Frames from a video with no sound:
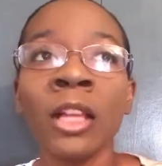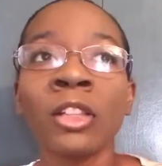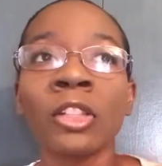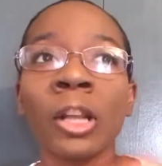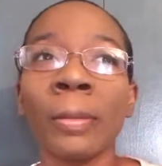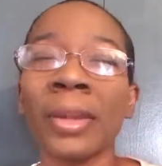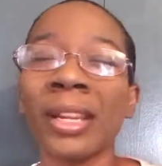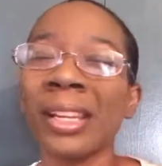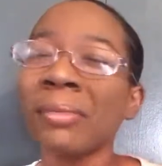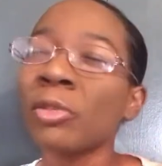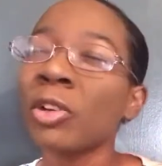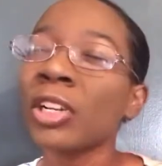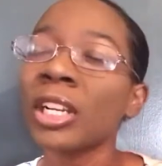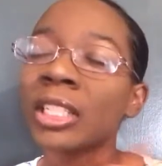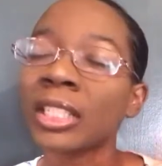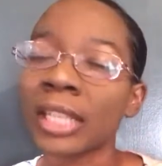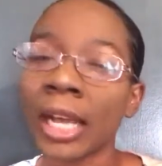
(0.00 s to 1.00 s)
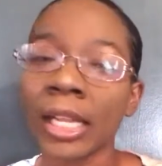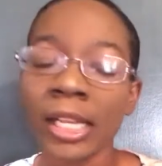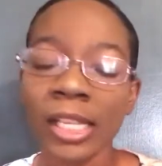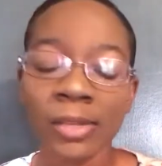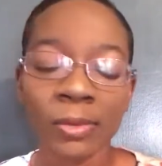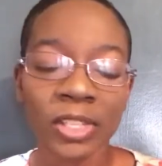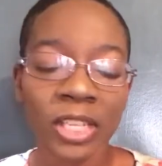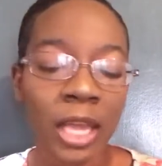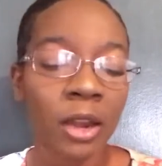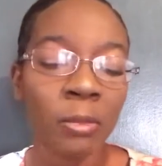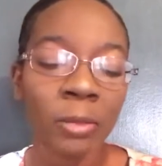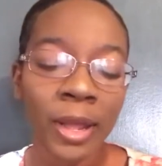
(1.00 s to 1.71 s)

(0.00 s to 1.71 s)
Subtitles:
So I'm gonna end up going to Sally's, which I don't